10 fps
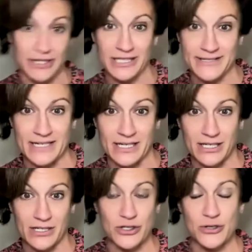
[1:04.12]

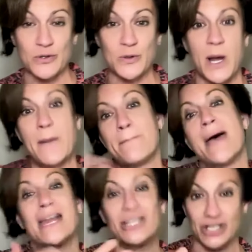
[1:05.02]
realistic to
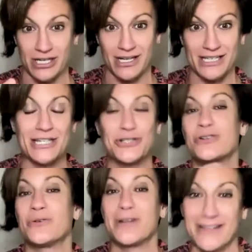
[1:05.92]
imagine a teacher
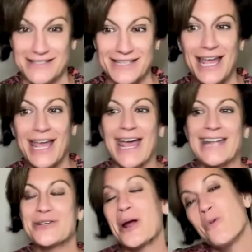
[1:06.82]
doing this.
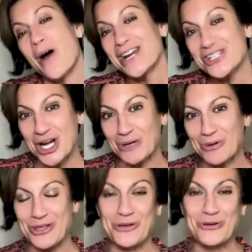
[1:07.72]
And so I want to share
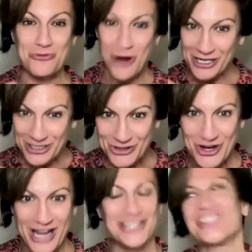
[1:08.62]
with you one
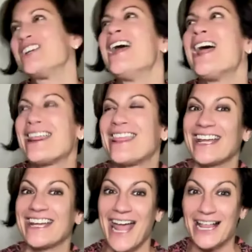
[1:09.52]
strategy
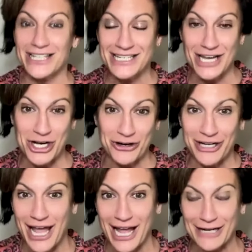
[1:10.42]
that Catlin Tucker
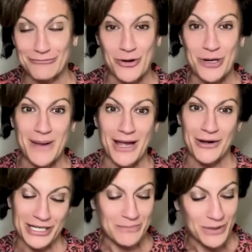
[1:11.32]
and I wrote
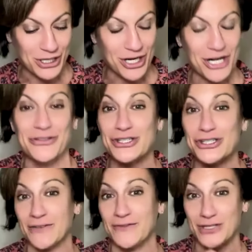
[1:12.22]
about in a book called The
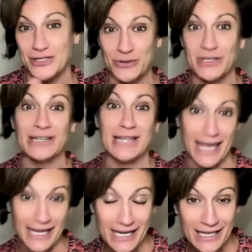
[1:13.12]
Shift to Student
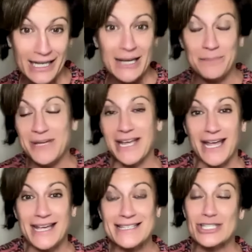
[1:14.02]
Led,
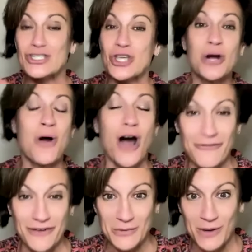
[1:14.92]
because so
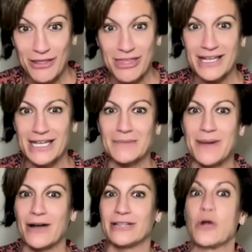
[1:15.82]
often we're thinking
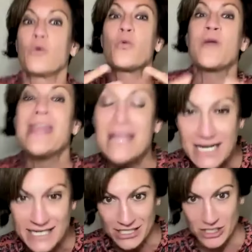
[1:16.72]
about like, we
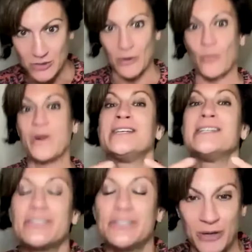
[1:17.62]
need to do
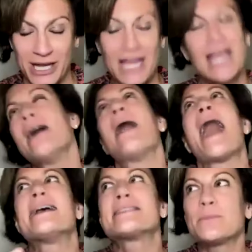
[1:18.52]
it,
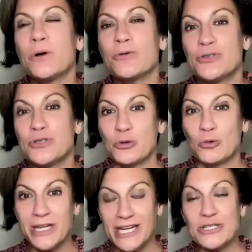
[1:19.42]
as opposed to
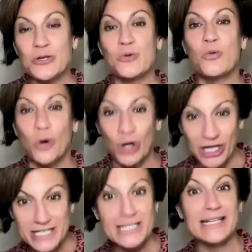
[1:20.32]
we need to
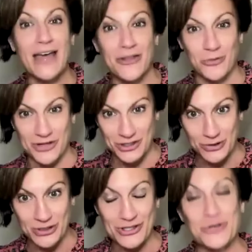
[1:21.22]
work together with
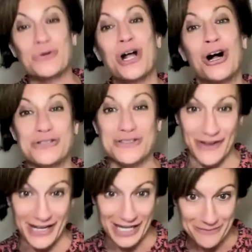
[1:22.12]
students to
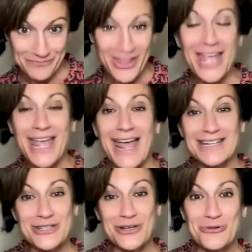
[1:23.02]
cultivate it.
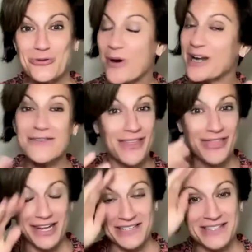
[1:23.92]
And so one of the
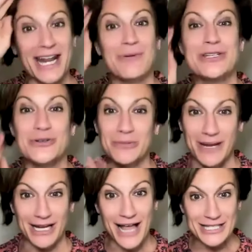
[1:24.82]
things that I would do in
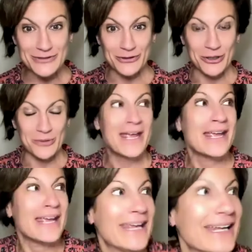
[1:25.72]
my classroom
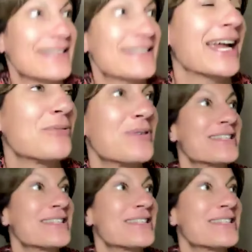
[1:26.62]
is I would